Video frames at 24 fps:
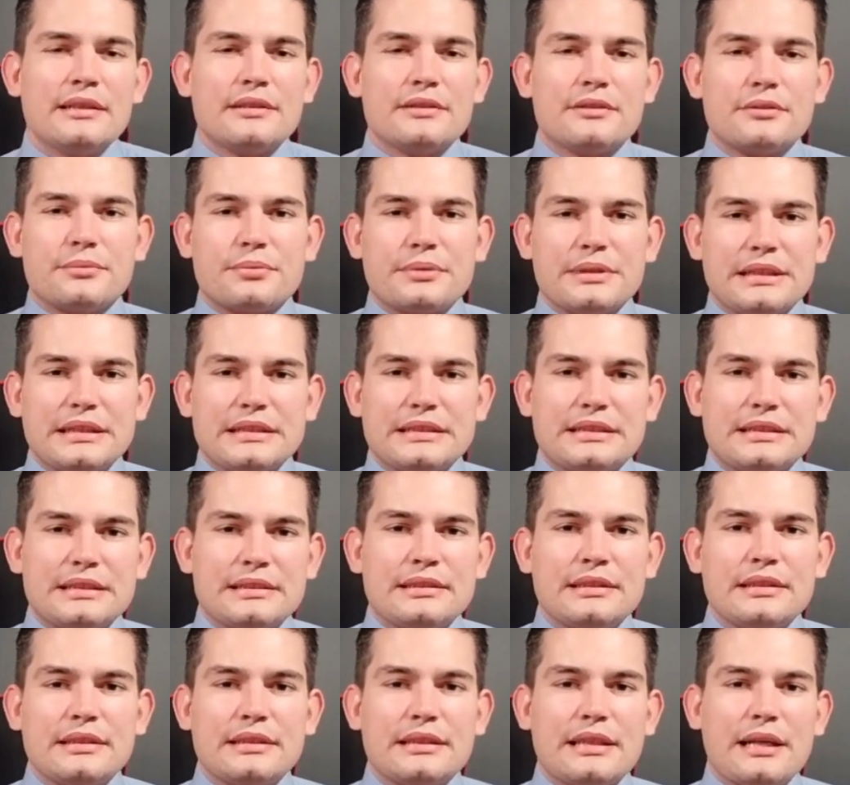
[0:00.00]
The
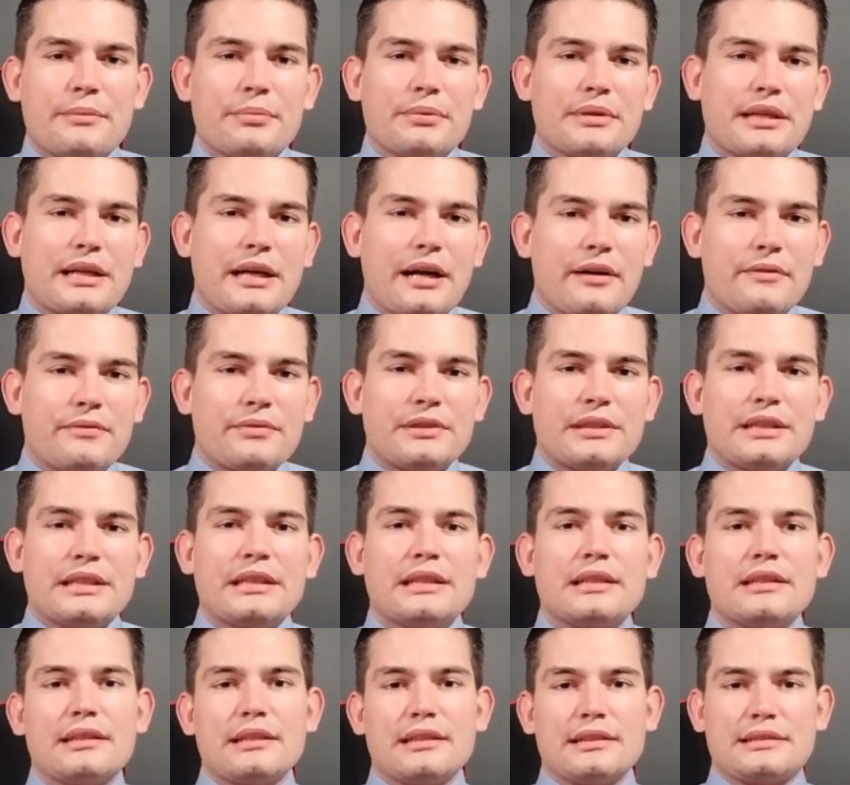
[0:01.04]
reason that we're
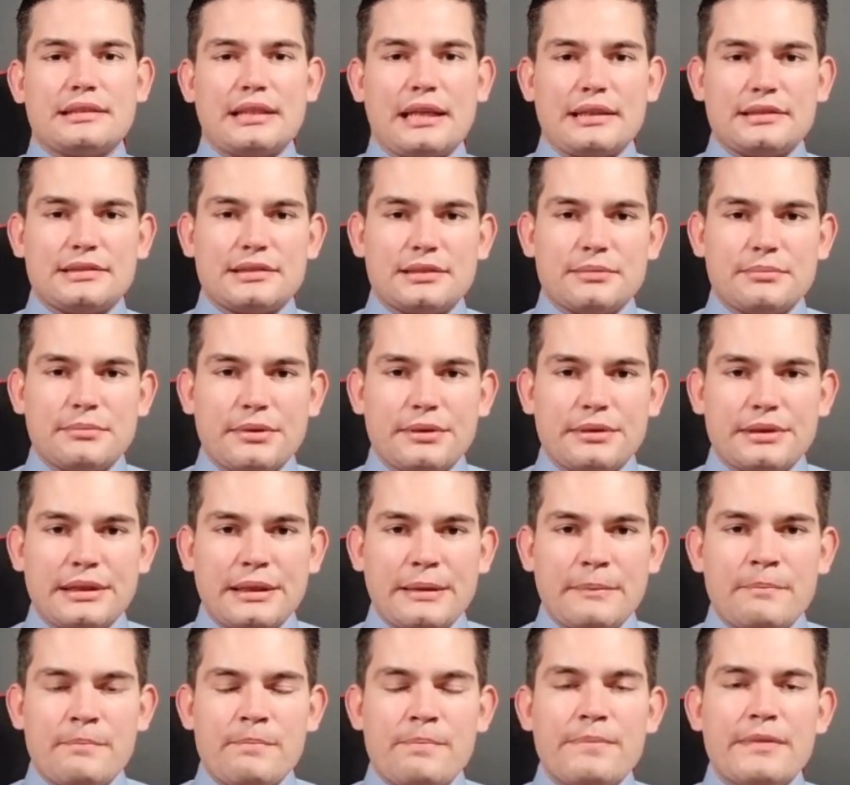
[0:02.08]
covering their
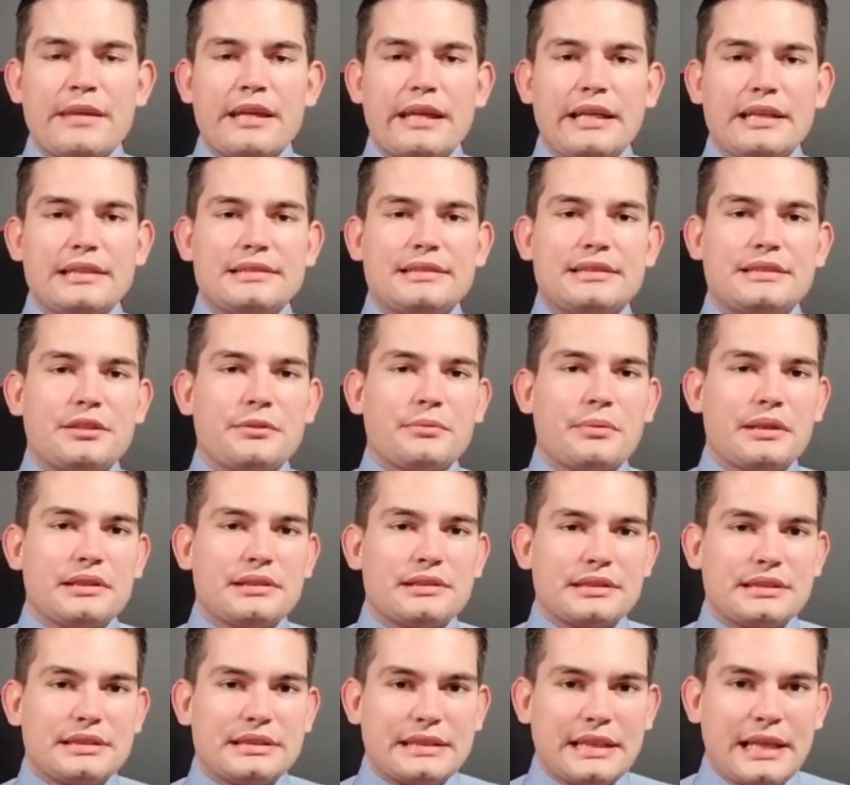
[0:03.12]
testimony is to
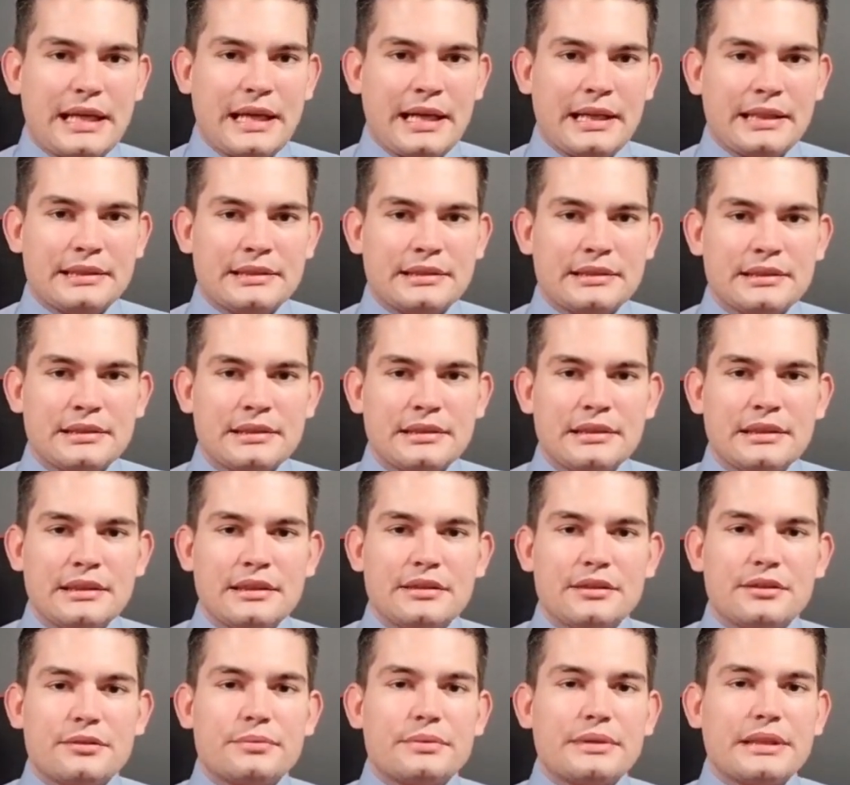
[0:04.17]
understand
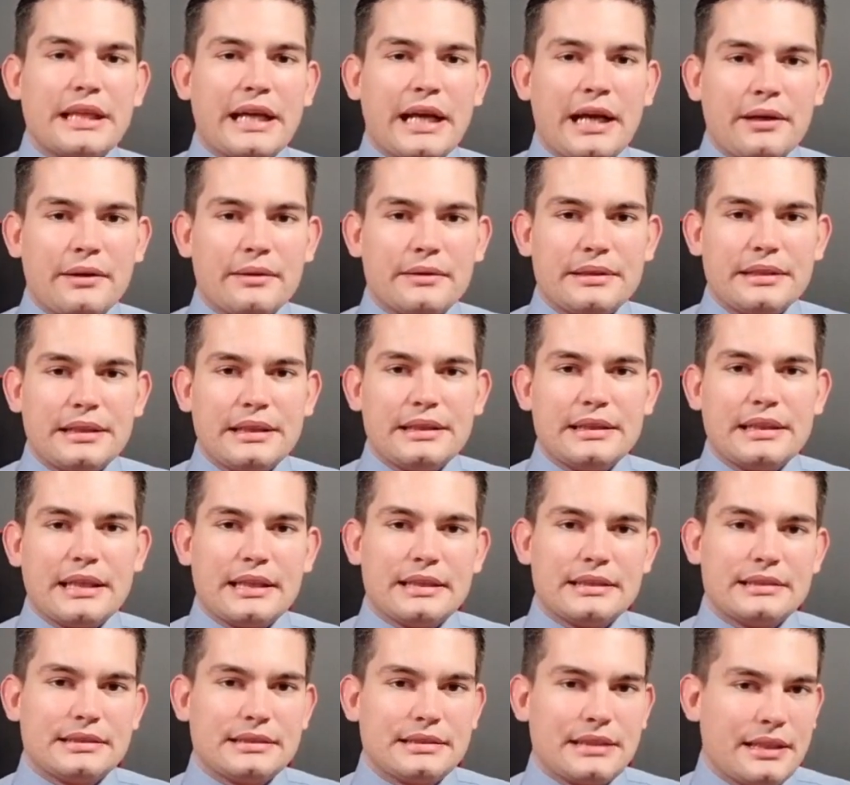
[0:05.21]
the reality
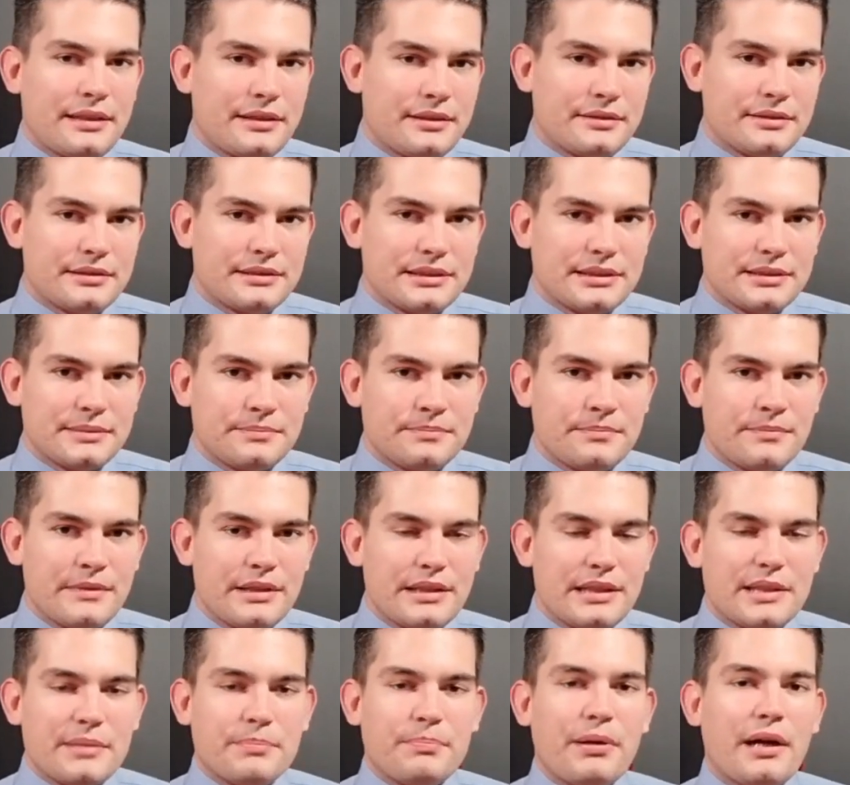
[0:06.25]
that is terrorism,
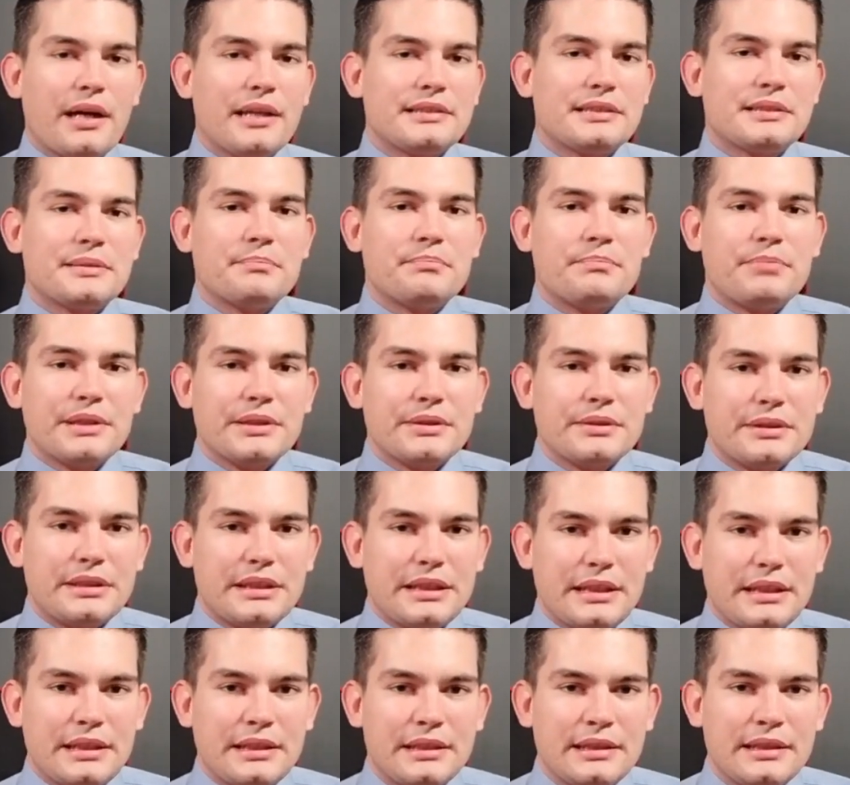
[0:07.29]
the
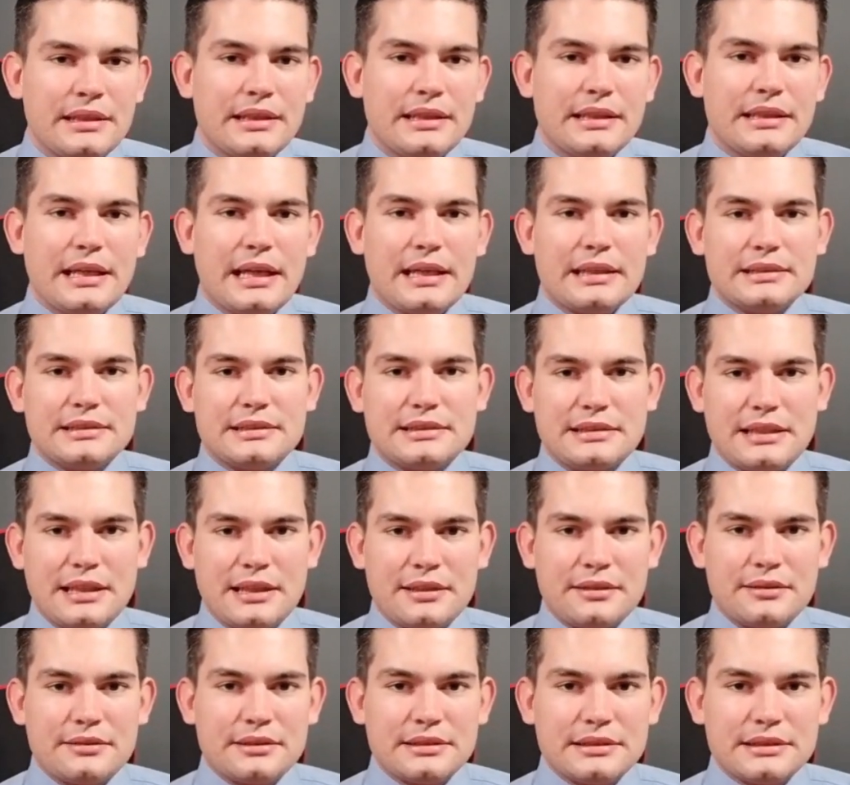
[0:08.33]
possibility that is
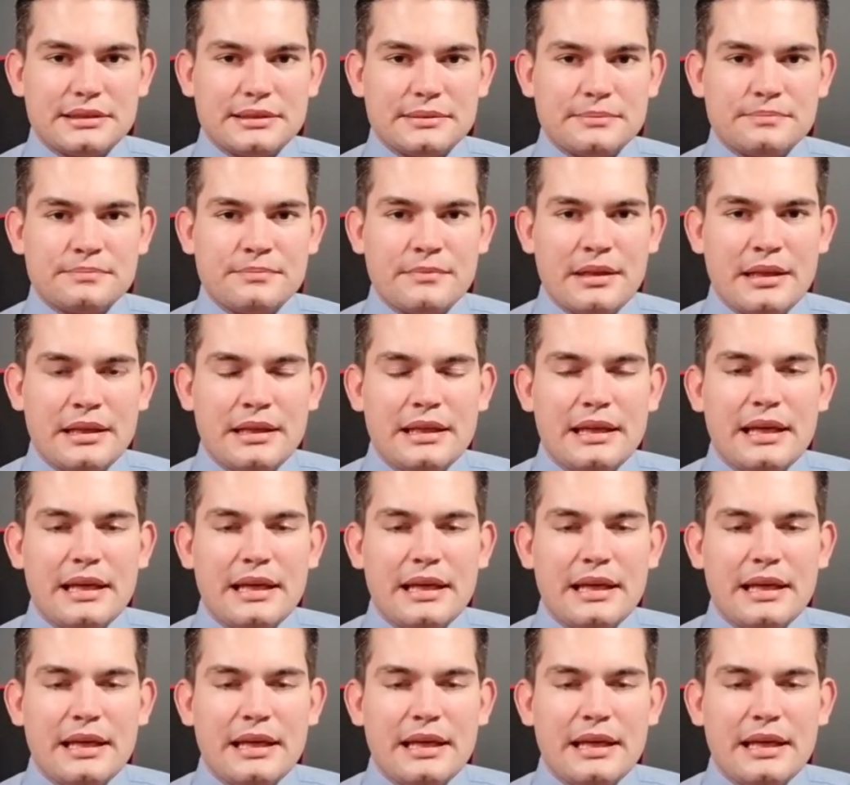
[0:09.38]
terrorism,